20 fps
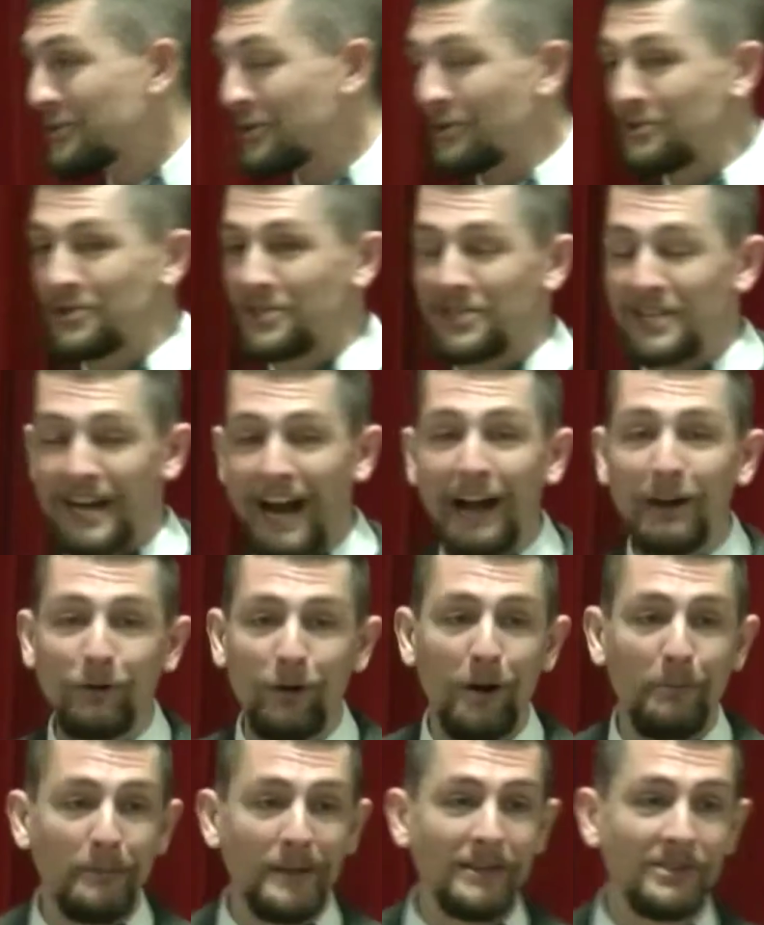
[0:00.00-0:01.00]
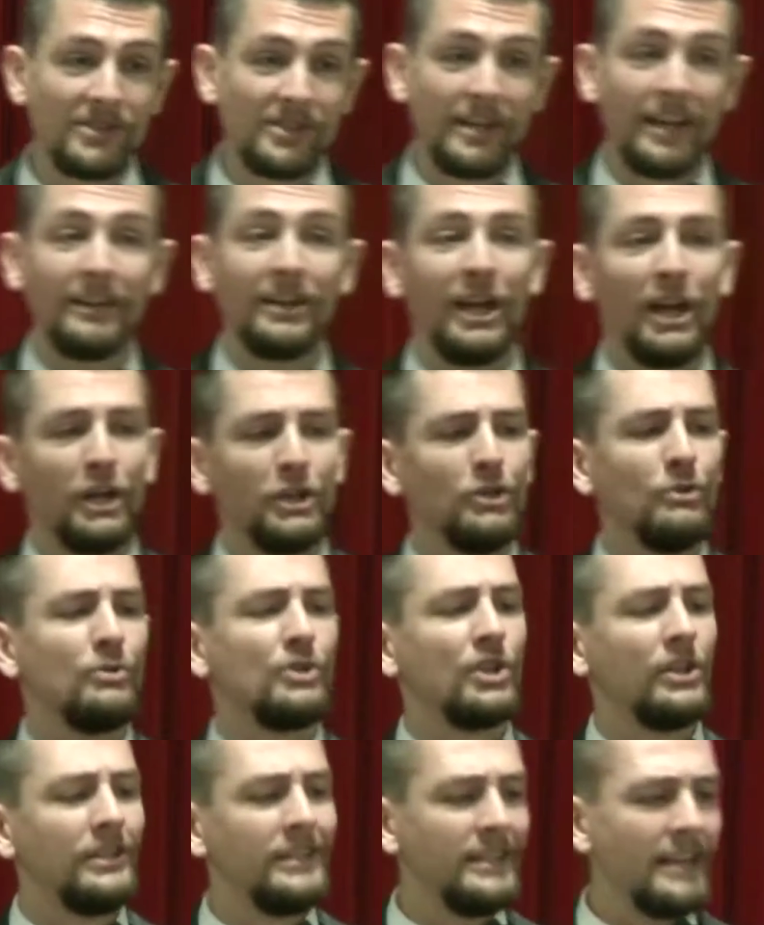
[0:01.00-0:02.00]
The churches that I grew up in said you
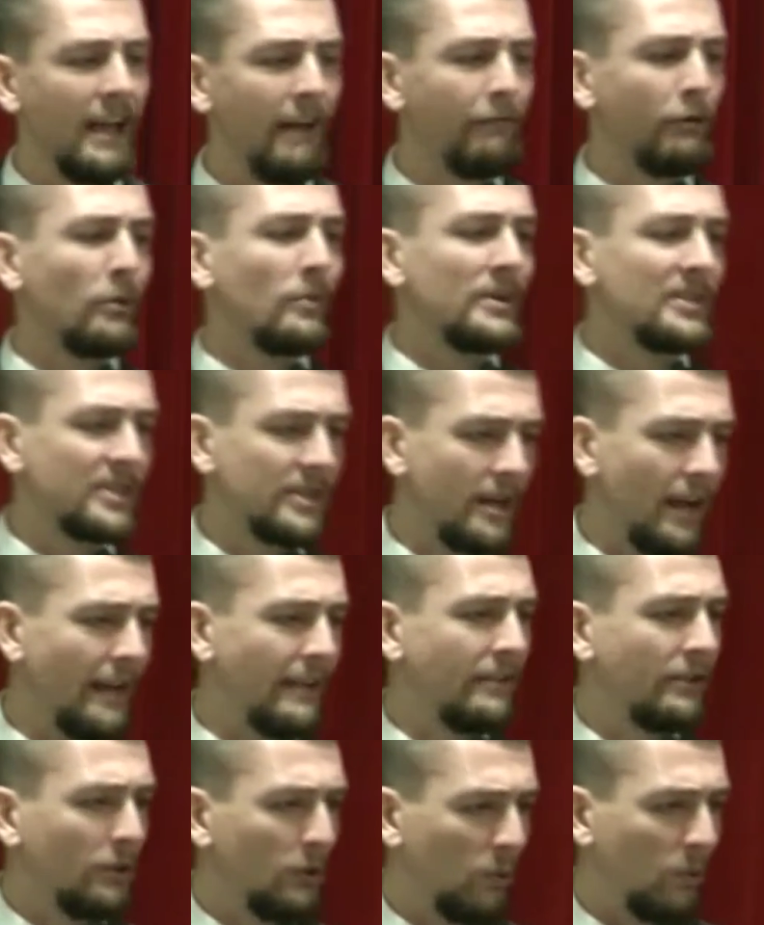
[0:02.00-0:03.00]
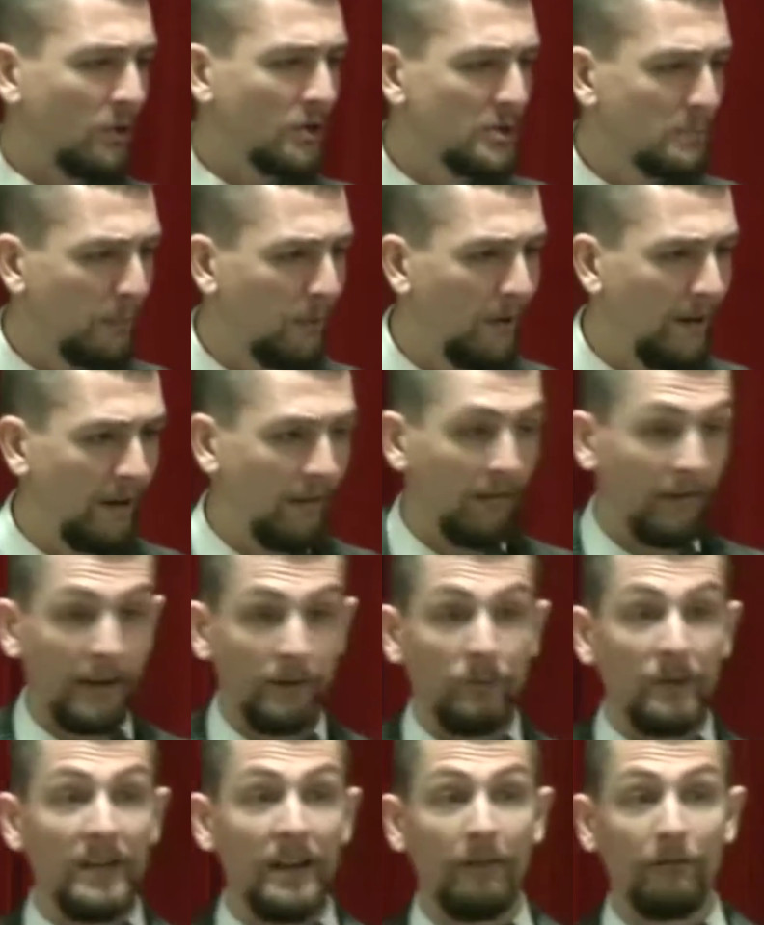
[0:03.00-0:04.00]
should never recite the Lord's Prayer,
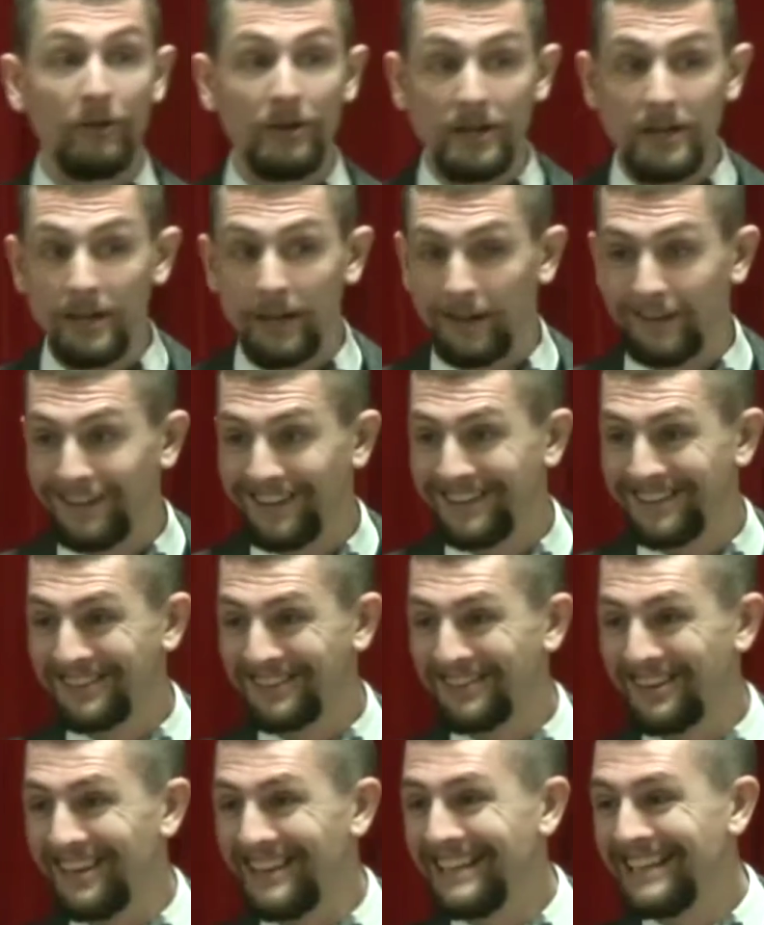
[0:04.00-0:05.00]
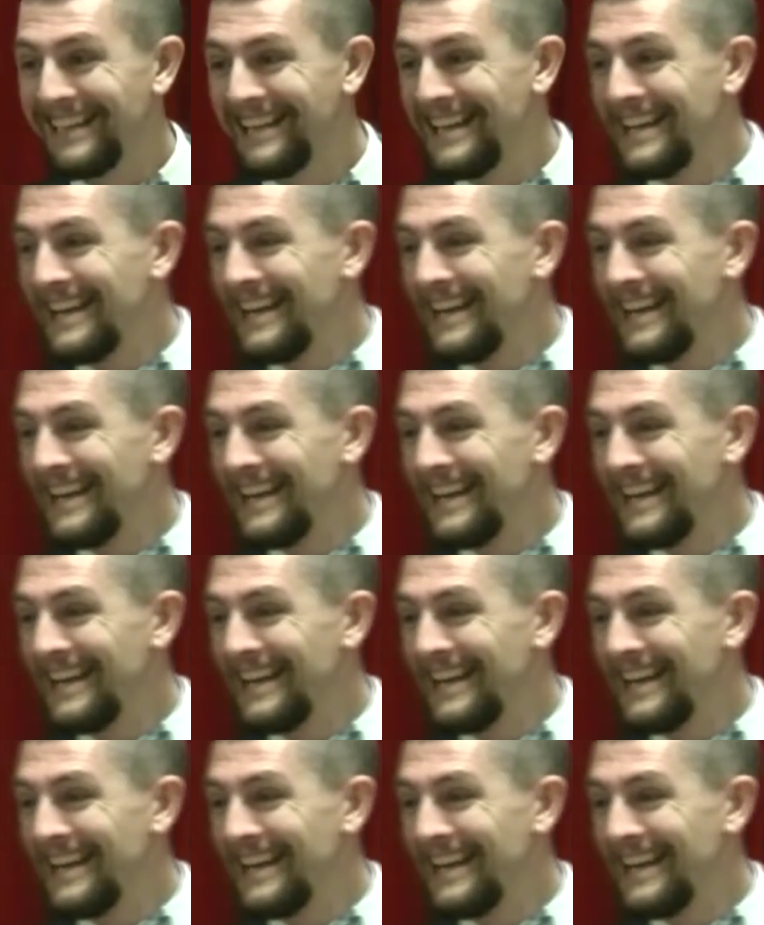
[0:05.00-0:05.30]
and we never did, right?